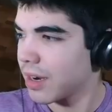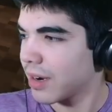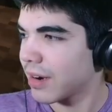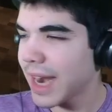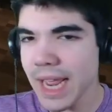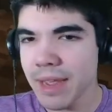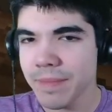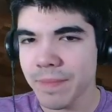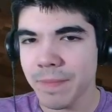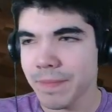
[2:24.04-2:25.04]
Ready?
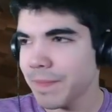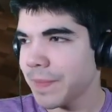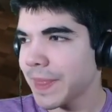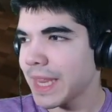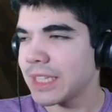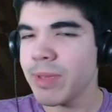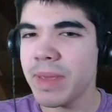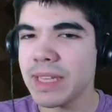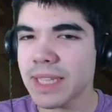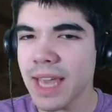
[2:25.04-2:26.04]
This will be
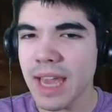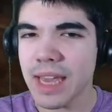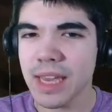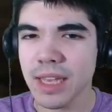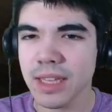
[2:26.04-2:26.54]
piece of cake.